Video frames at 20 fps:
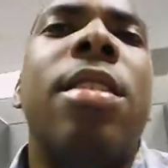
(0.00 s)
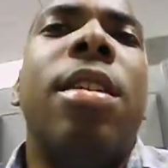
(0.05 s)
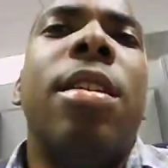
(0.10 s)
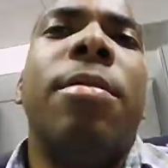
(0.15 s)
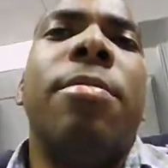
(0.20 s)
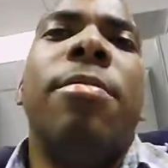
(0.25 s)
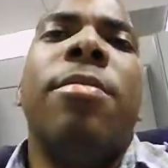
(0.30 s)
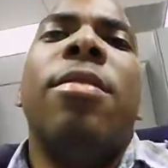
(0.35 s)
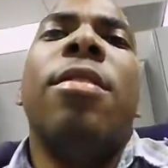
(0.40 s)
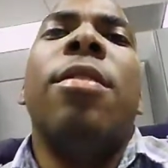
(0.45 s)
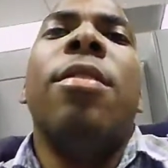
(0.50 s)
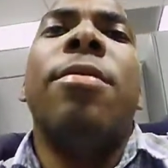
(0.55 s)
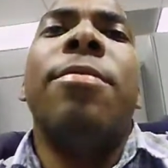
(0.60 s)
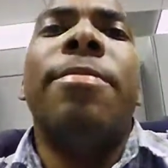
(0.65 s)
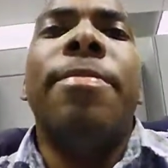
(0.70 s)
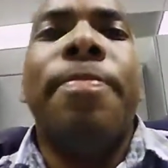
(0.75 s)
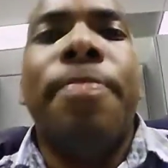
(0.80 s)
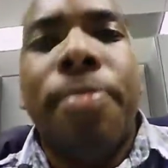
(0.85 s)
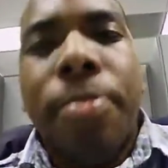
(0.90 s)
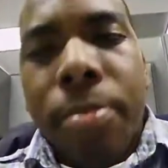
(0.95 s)
so
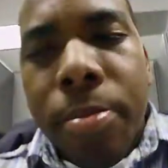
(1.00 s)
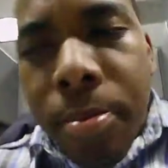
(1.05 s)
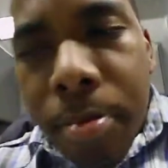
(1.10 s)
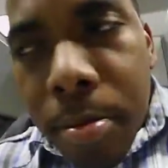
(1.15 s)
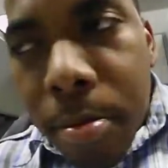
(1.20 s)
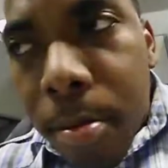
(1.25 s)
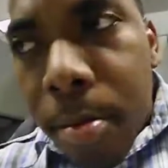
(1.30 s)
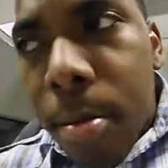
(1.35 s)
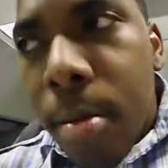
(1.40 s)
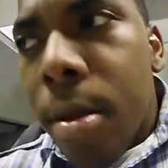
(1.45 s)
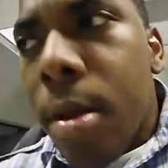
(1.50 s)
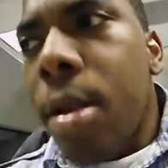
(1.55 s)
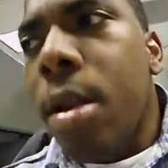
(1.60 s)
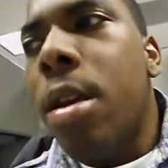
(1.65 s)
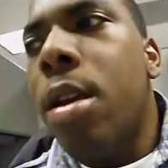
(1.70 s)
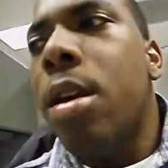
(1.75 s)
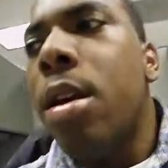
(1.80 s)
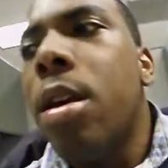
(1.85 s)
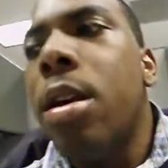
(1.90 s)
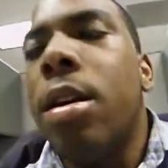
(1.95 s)

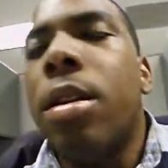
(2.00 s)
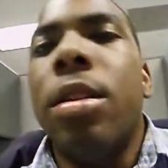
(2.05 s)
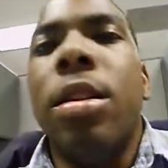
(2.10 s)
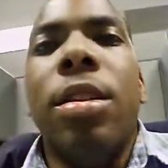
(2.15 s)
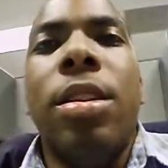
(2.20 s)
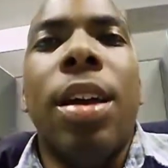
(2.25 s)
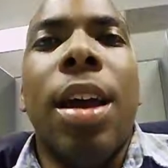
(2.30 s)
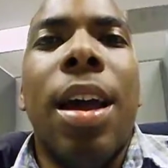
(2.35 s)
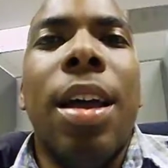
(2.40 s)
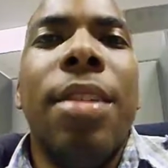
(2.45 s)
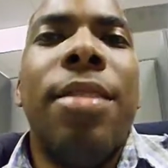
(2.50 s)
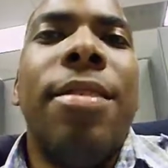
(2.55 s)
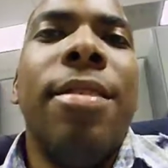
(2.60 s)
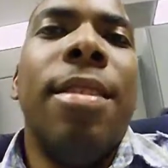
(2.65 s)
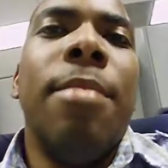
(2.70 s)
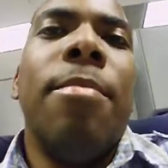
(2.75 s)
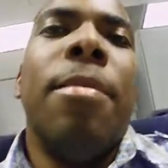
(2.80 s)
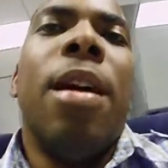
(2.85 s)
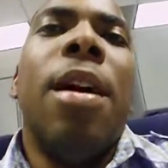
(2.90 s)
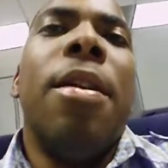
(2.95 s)
the Giants in
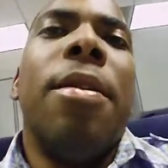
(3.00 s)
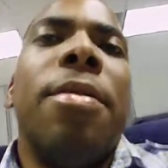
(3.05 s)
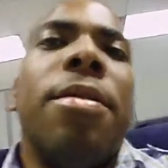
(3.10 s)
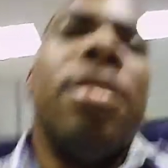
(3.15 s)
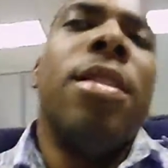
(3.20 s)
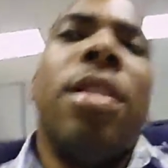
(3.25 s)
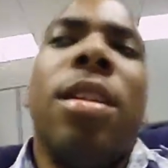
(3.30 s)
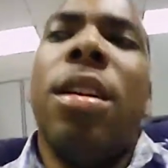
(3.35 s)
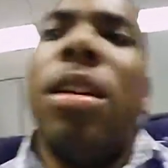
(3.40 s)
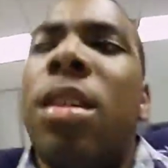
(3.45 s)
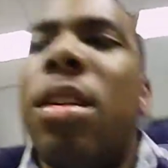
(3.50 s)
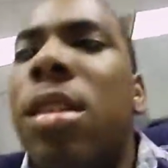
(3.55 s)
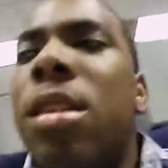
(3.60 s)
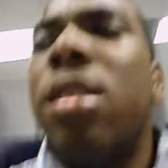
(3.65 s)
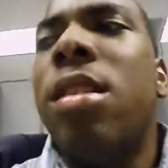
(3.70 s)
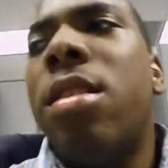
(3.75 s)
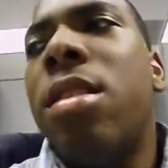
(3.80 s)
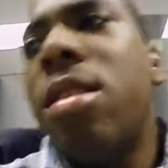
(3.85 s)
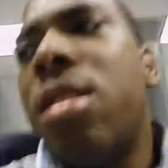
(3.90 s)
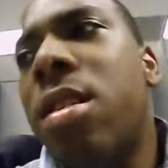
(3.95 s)
about
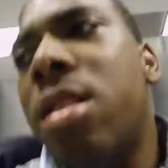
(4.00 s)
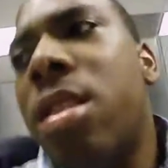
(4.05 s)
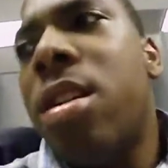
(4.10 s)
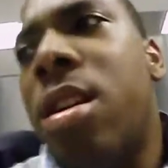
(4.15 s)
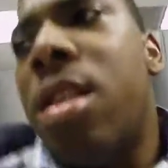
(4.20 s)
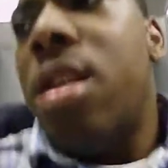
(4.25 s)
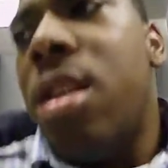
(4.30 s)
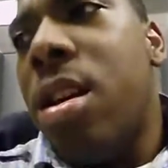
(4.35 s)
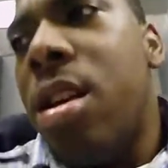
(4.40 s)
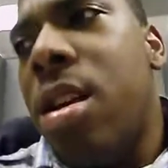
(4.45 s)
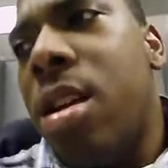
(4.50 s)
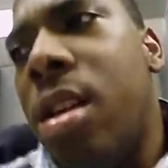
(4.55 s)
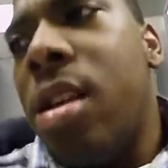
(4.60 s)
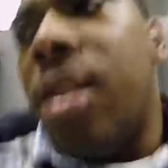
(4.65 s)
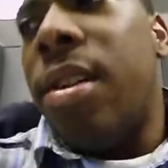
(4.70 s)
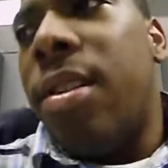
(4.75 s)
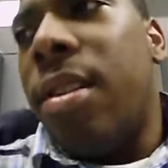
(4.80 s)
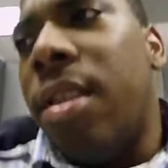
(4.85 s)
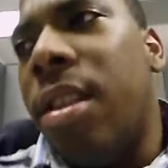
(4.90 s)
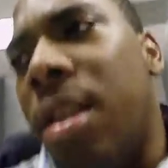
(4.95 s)

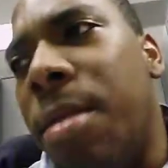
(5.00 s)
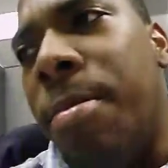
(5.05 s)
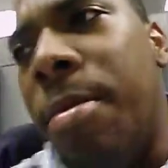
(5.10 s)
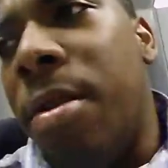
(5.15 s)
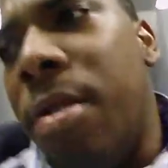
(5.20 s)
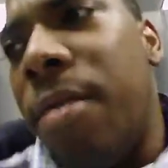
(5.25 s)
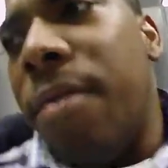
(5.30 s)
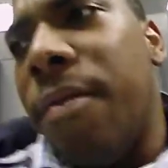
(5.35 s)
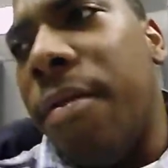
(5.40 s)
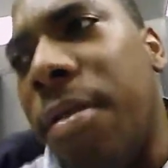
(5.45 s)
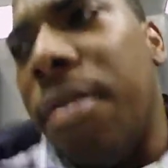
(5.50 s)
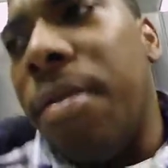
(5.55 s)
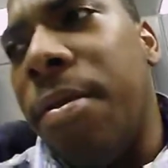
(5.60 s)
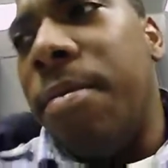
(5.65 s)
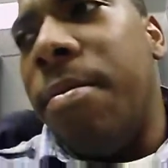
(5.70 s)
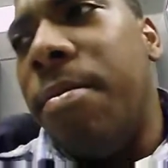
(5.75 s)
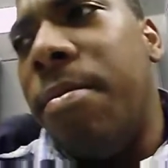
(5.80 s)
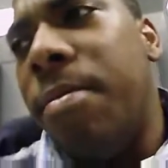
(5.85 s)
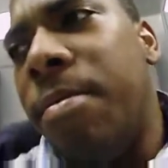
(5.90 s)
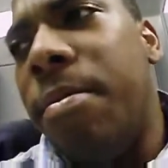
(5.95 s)
guessing a little bit
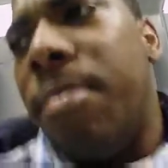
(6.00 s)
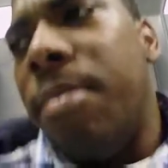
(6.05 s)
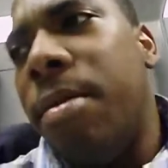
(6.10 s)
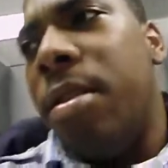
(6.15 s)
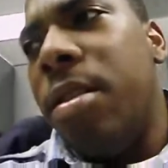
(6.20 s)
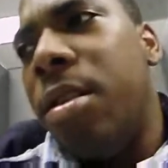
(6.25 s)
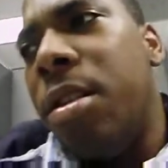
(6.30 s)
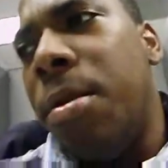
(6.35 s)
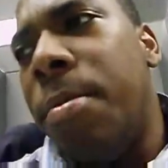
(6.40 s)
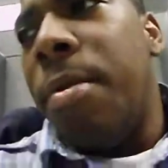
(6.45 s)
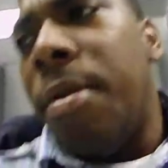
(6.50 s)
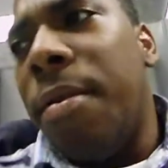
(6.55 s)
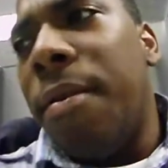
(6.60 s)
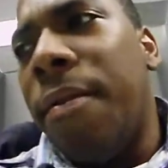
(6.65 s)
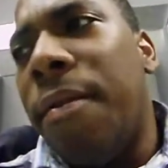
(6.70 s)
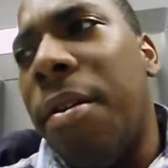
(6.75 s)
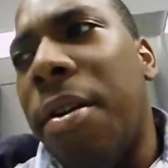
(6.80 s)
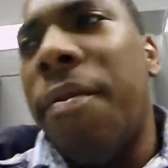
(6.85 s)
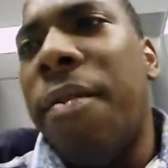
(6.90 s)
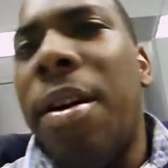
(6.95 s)
over
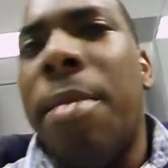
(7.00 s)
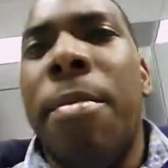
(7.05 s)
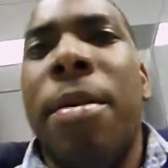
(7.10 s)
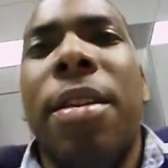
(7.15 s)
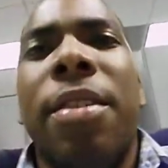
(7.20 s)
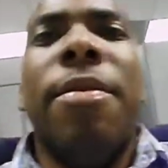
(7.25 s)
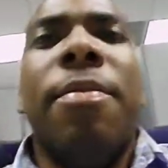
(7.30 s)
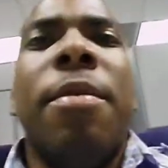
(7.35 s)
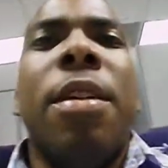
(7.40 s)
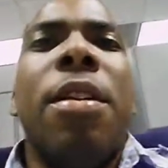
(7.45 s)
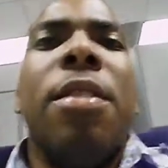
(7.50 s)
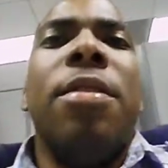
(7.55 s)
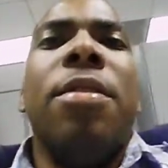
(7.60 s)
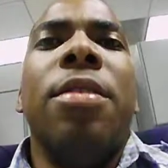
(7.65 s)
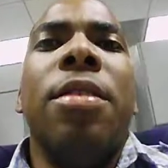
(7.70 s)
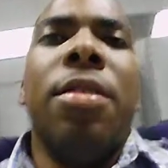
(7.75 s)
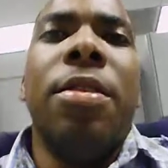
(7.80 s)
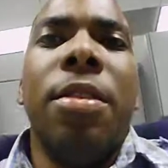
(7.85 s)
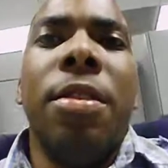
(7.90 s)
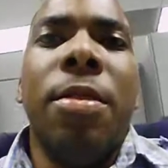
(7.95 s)
45 minutes from now,
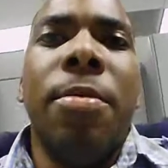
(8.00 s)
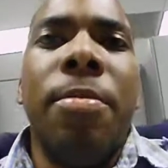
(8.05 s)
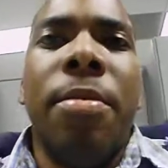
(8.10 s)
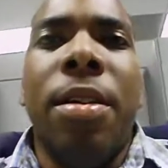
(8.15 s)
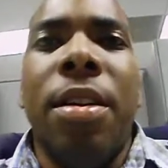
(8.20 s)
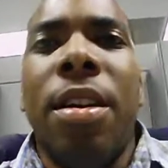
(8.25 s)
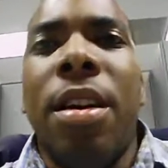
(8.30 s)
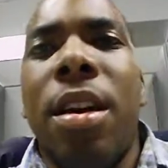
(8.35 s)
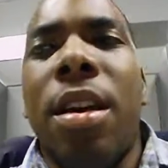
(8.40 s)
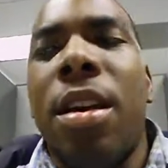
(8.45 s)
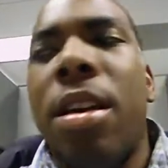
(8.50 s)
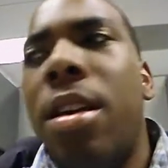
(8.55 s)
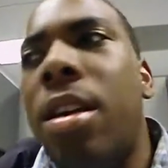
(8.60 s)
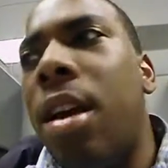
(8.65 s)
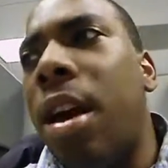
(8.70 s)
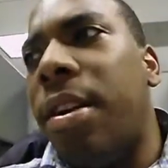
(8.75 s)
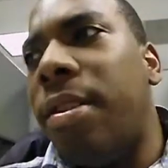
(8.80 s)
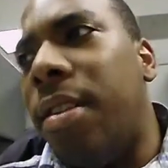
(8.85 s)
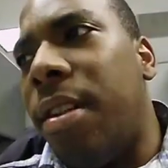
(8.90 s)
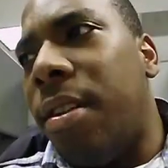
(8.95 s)
they'll be
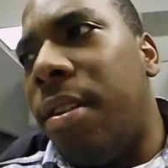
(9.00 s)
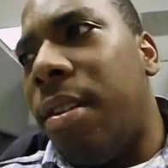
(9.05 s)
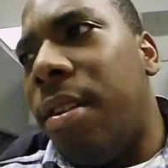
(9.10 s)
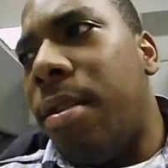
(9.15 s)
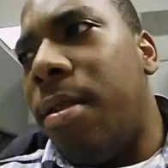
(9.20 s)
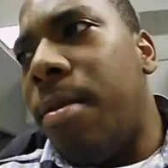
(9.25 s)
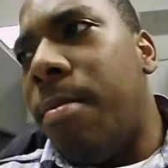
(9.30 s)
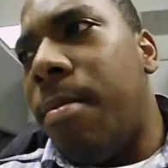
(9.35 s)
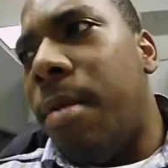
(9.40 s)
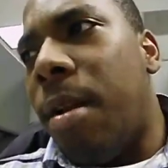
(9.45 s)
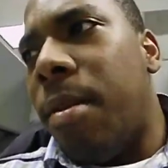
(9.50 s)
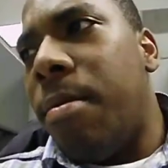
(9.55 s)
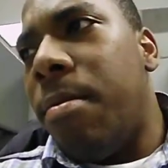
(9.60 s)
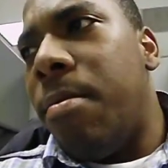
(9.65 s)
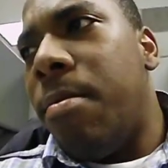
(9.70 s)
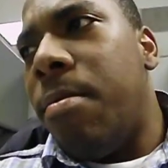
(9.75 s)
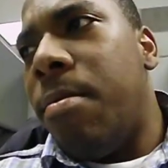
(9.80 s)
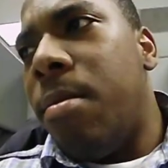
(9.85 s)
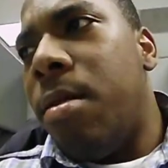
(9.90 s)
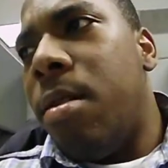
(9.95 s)
actually it's about
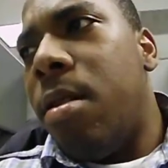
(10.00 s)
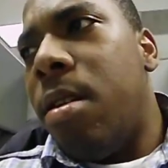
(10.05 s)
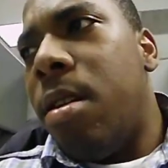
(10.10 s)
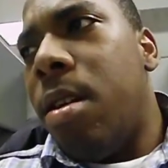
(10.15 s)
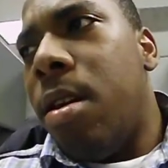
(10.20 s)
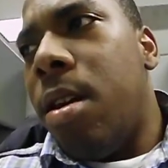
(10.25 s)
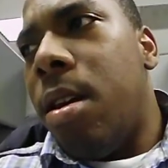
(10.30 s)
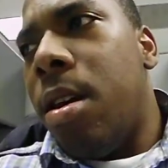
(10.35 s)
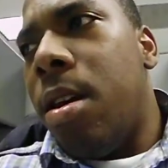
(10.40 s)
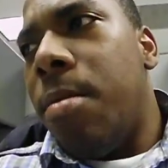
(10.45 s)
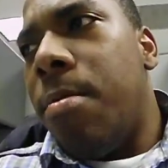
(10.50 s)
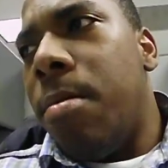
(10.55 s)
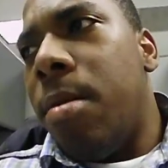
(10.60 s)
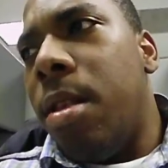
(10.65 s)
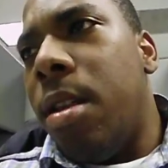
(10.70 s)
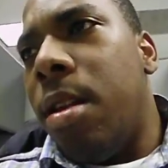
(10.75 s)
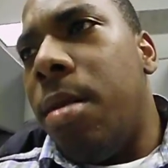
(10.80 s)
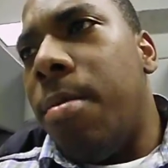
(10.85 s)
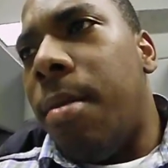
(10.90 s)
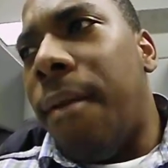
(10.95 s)

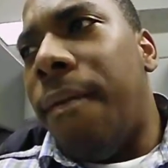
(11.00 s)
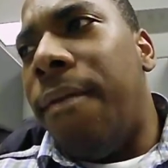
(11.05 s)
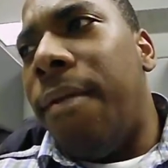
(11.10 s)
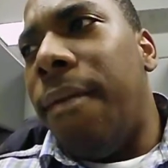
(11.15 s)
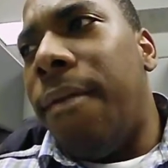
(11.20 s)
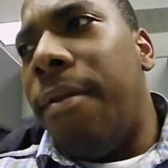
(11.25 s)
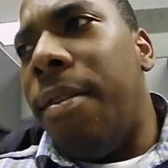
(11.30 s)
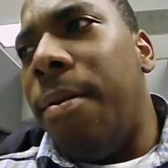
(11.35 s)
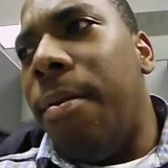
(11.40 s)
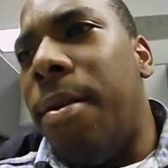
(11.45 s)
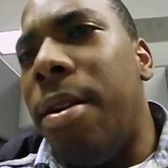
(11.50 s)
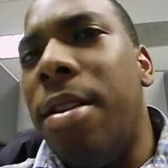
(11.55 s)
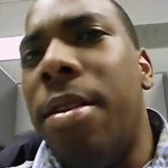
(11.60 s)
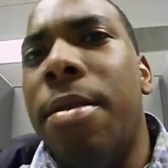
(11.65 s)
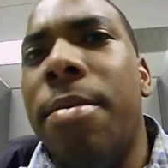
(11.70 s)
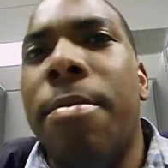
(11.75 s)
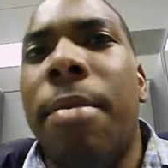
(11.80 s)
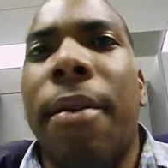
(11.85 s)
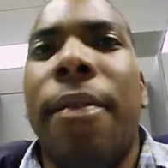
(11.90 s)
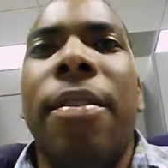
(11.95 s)
50
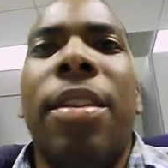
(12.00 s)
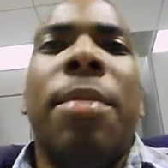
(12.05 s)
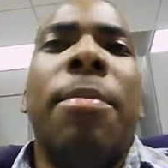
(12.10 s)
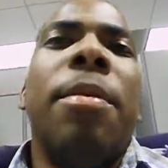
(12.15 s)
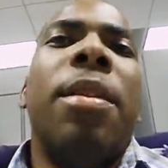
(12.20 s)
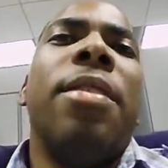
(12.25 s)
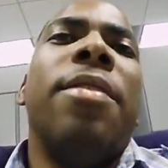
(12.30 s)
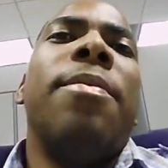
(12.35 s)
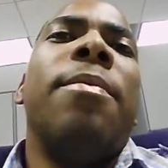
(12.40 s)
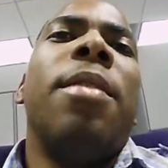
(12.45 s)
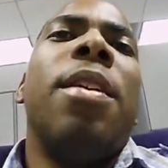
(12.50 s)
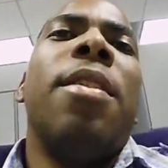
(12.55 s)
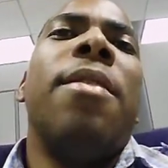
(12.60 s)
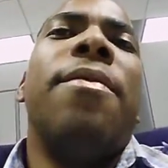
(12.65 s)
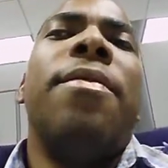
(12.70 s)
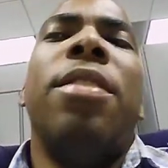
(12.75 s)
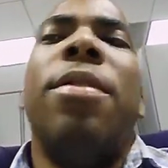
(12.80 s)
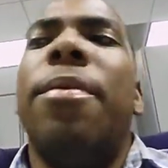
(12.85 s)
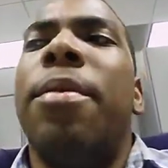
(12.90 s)
minutes from now, 51